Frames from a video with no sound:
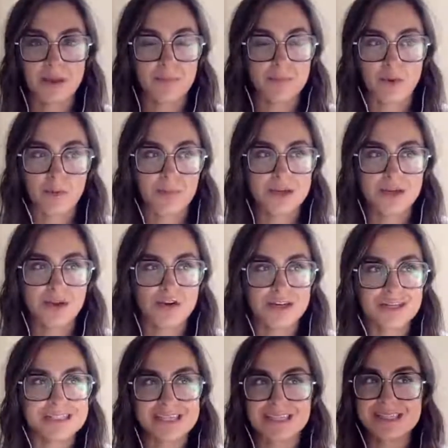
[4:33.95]
I'm probably not
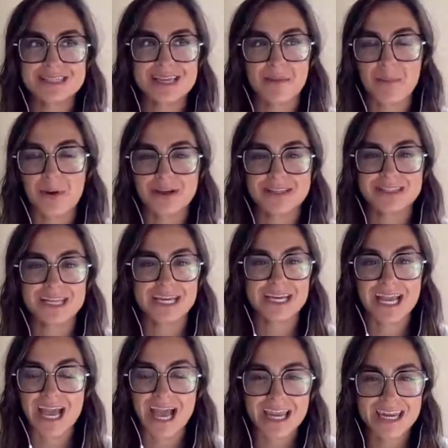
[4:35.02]
going to see the same person
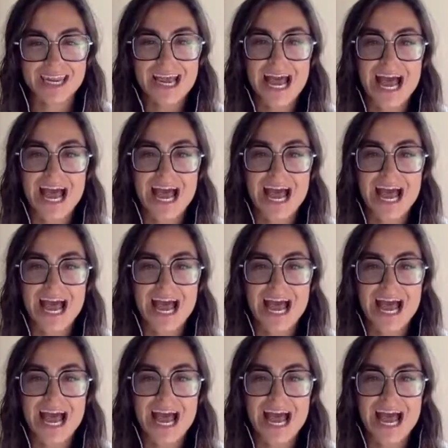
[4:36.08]
again.